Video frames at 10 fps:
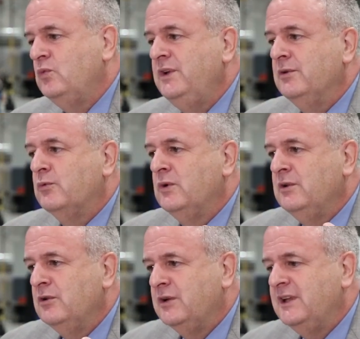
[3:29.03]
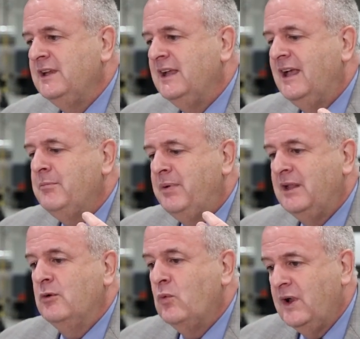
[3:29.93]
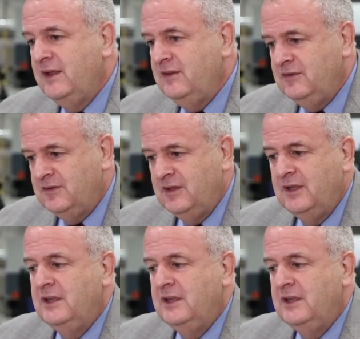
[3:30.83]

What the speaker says: We're looking at better ways,